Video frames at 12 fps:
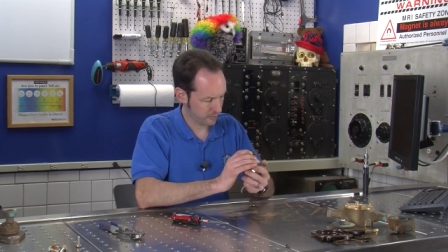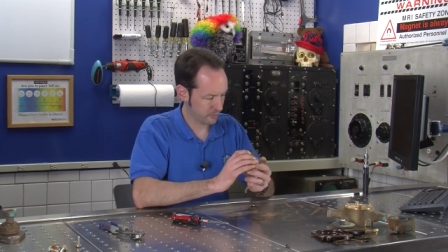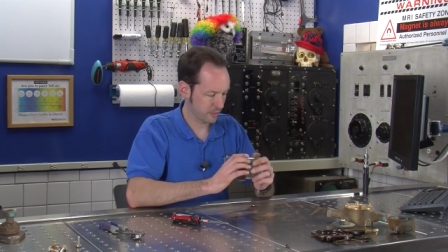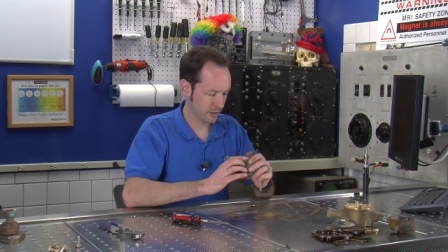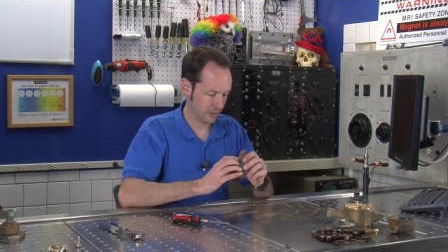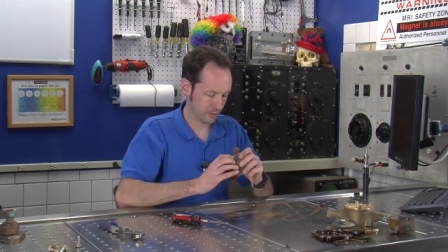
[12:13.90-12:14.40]

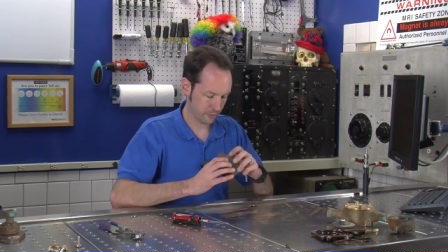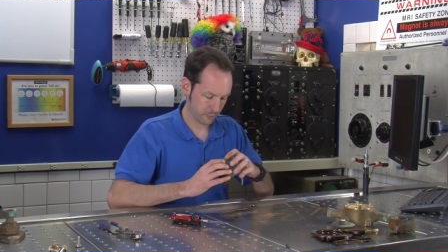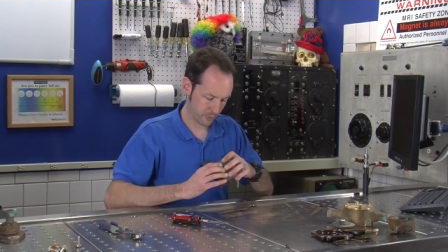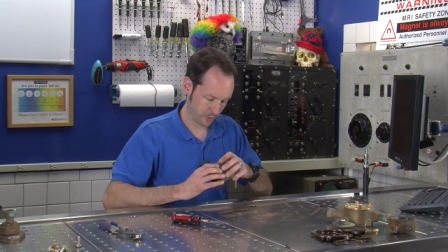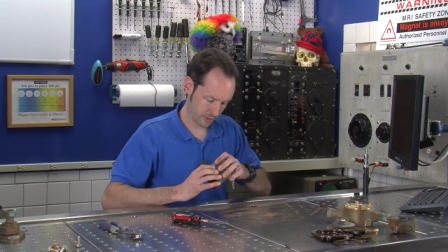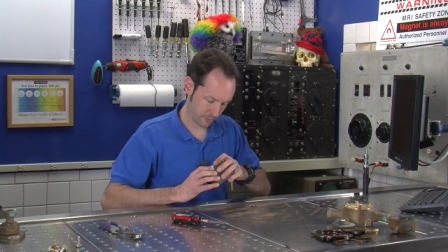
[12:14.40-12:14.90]
though, and it's
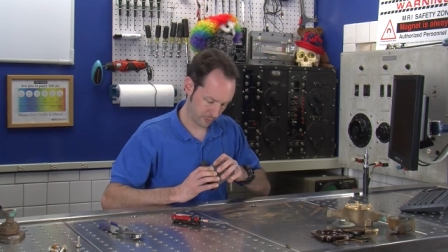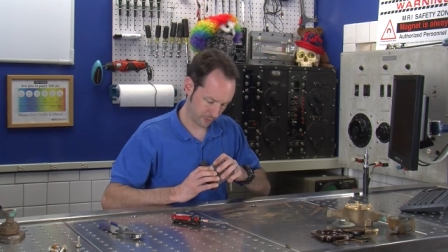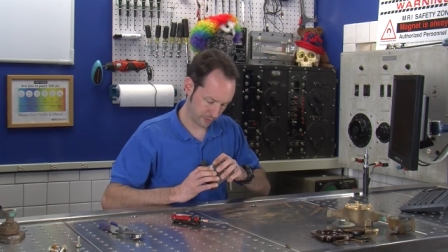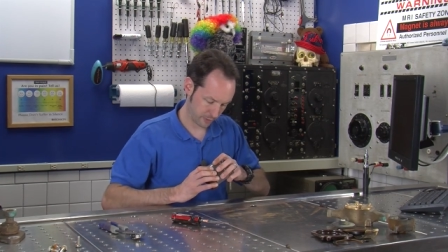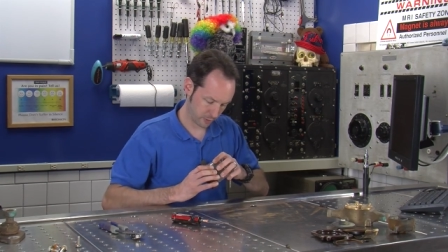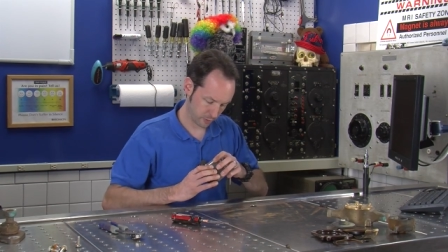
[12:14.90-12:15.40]

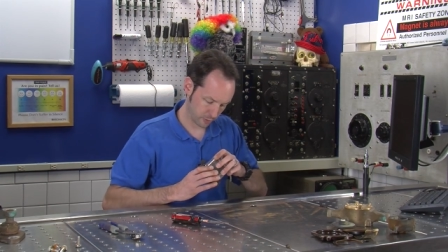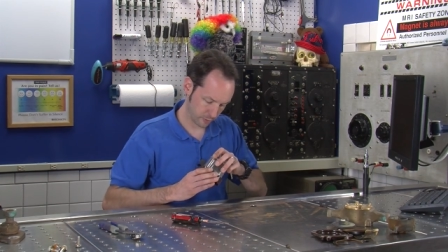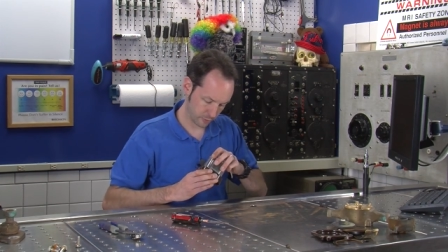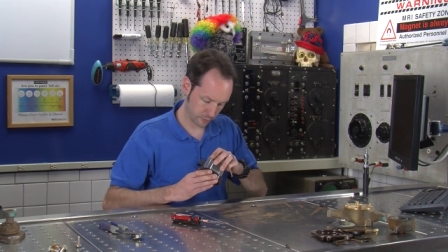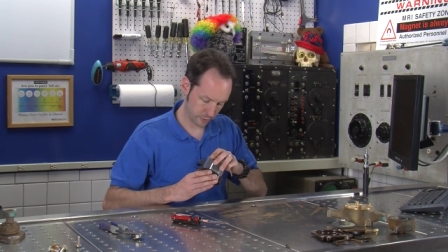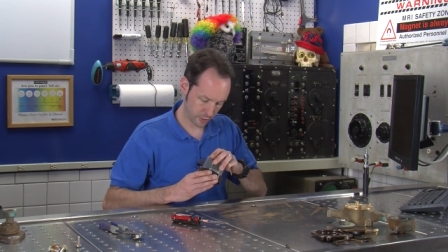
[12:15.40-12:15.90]
probably
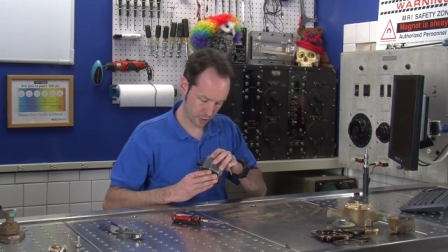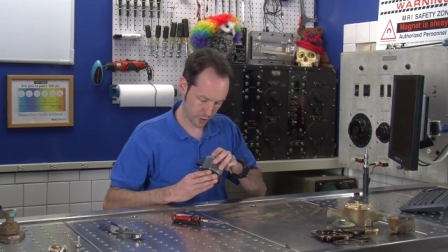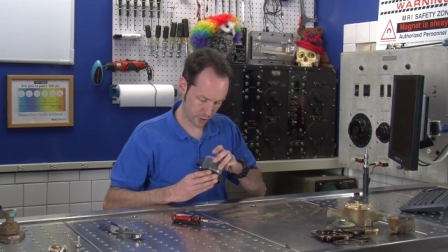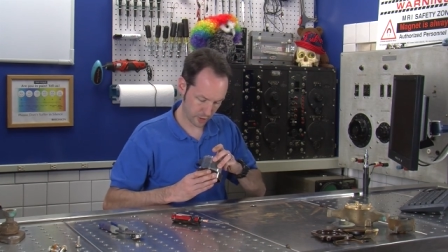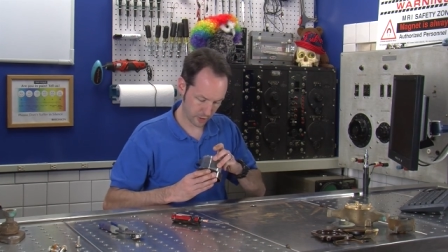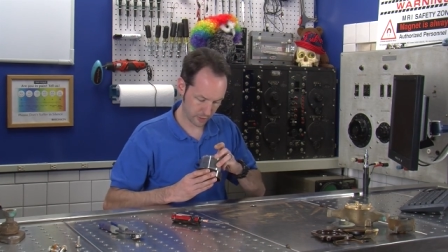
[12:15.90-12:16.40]
glued
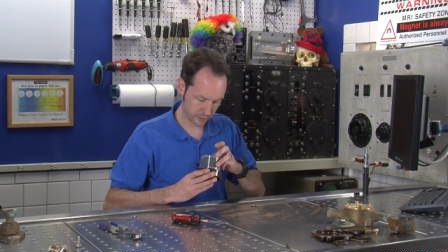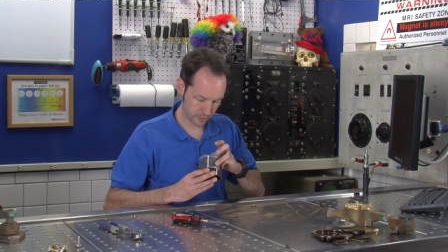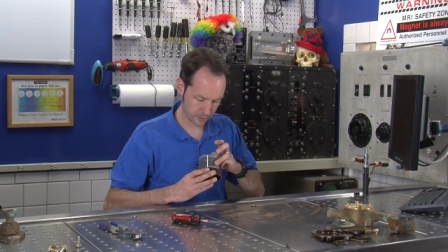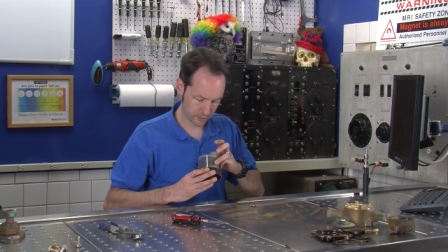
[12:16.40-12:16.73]
shut.